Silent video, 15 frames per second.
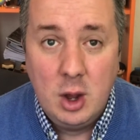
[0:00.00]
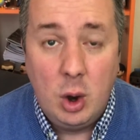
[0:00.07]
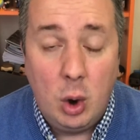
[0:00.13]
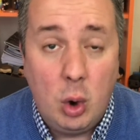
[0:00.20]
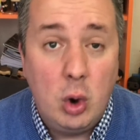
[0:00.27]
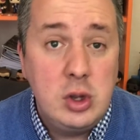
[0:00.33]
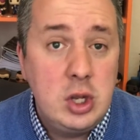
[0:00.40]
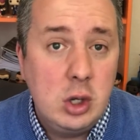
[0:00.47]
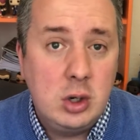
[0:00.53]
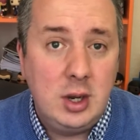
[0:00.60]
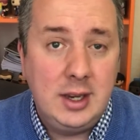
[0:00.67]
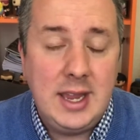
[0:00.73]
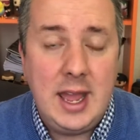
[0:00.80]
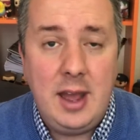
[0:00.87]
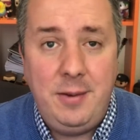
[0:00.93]
Or you
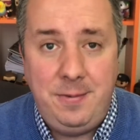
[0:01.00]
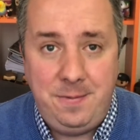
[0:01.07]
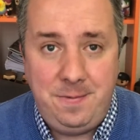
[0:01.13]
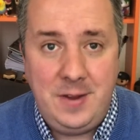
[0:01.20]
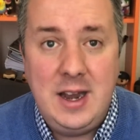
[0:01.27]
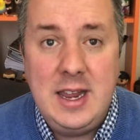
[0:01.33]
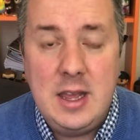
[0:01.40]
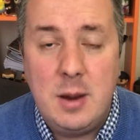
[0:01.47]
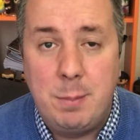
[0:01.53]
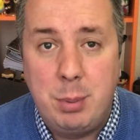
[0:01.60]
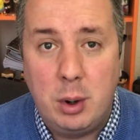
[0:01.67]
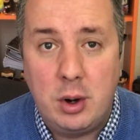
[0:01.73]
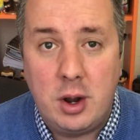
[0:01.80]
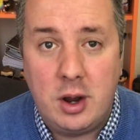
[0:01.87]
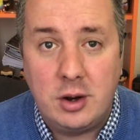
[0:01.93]
can get affiliate
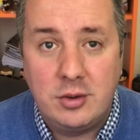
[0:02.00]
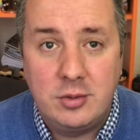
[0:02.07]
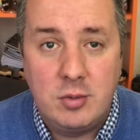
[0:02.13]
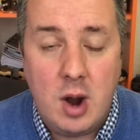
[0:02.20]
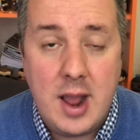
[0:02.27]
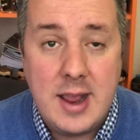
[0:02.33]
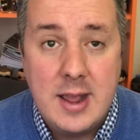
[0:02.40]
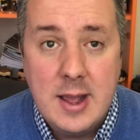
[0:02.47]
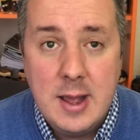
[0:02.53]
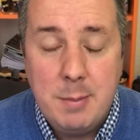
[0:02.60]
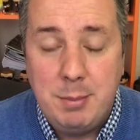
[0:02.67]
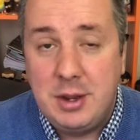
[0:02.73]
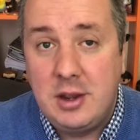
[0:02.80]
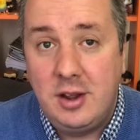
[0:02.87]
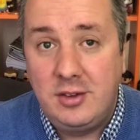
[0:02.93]
products, right?
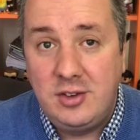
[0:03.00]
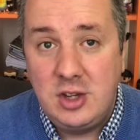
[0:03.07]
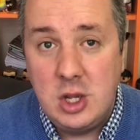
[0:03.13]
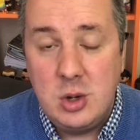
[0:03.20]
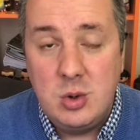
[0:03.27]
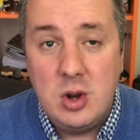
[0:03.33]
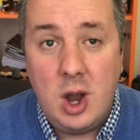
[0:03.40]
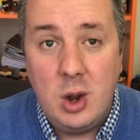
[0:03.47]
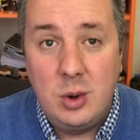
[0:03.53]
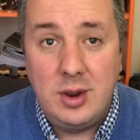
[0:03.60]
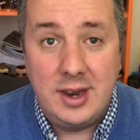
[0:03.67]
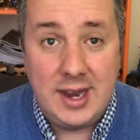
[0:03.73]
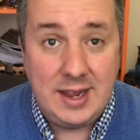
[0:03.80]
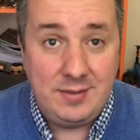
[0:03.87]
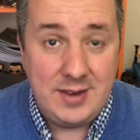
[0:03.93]
Because you know
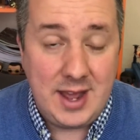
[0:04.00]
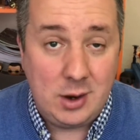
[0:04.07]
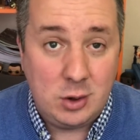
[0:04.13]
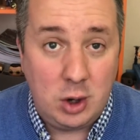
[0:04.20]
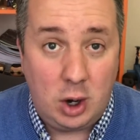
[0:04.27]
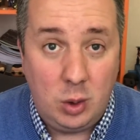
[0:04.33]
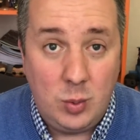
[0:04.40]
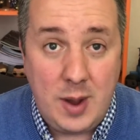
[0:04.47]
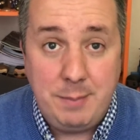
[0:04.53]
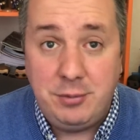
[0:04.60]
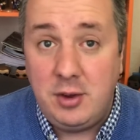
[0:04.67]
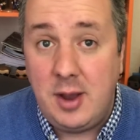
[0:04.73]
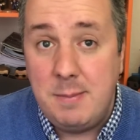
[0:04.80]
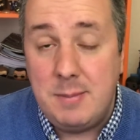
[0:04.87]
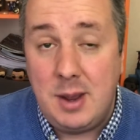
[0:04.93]
that they've now got a
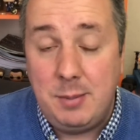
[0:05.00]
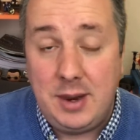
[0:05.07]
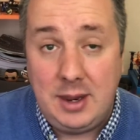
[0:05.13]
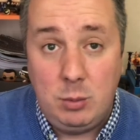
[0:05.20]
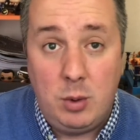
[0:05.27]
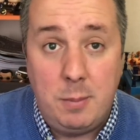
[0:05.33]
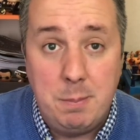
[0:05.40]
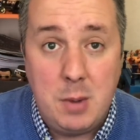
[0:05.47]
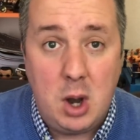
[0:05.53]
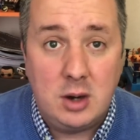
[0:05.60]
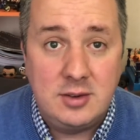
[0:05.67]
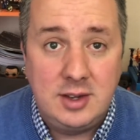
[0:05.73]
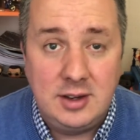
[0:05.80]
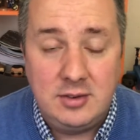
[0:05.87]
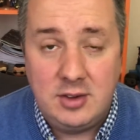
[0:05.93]
website, maybe they want
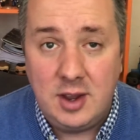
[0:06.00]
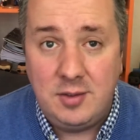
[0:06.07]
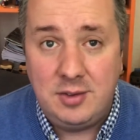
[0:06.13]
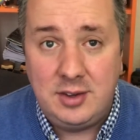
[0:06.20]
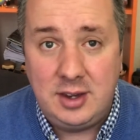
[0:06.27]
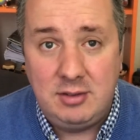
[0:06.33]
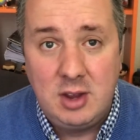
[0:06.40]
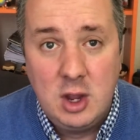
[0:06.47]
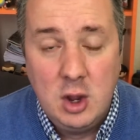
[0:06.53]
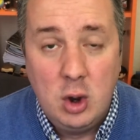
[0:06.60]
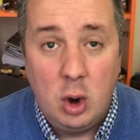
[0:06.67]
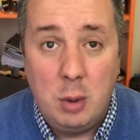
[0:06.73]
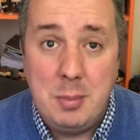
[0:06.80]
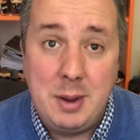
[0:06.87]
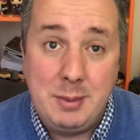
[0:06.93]
marketing services,
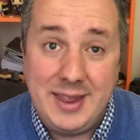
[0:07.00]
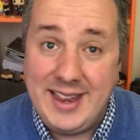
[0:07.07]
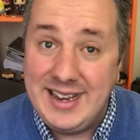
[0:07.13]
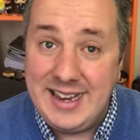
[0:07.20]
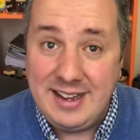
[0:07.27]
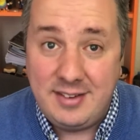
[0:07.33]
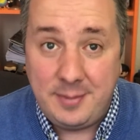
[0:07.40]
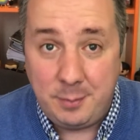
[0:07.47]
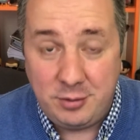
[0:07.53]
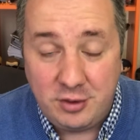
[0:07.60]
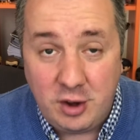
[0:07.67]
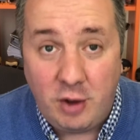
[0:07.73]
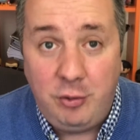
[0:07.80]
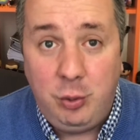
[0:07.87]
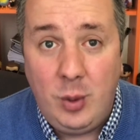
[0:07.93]
or maybe they need some
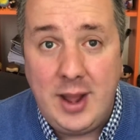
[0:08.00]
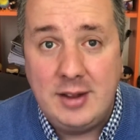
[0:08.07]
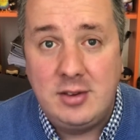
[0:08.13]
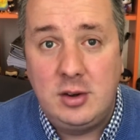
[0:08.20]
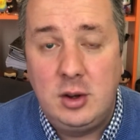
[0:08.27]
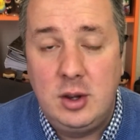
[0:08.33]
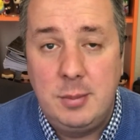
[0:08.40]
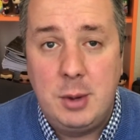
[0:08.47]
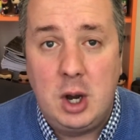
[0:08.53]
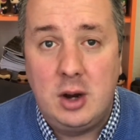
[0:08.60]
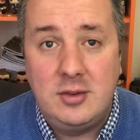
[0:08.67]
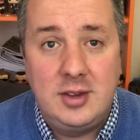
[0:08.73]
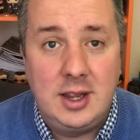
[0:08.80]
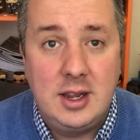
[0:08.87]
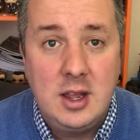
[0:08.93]
software to do the
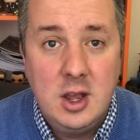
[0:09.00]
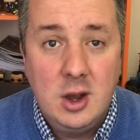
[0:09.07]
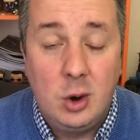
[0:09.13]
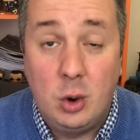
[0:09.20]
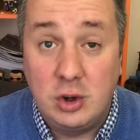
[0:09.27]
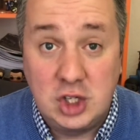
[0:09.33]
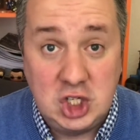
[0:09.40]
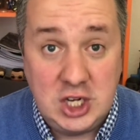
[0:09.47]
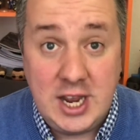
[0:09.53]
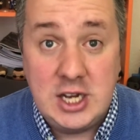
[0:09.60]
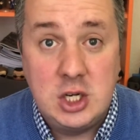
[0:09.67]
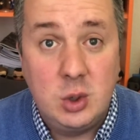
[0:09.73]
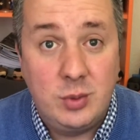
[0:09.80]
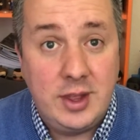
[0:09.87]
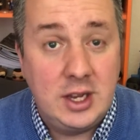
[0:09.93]
marketing or
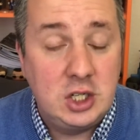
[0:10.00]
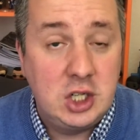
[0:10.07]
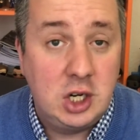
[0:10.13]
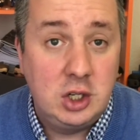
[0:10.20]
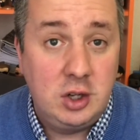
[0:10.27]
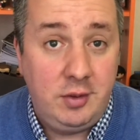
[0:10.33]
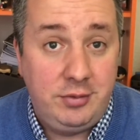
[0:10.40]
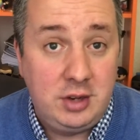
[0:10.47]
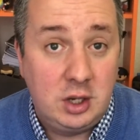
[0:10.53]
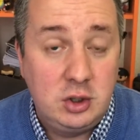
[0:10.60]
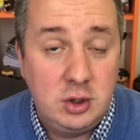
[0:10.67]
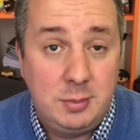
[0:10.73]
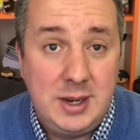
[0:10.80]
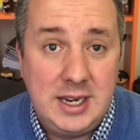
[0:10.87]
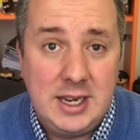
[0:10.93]
schedule their
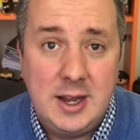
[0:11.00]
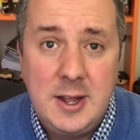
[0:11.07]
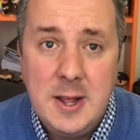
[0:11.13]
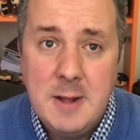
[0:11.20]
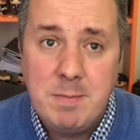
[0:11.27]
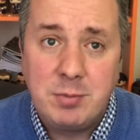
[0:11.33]
social media.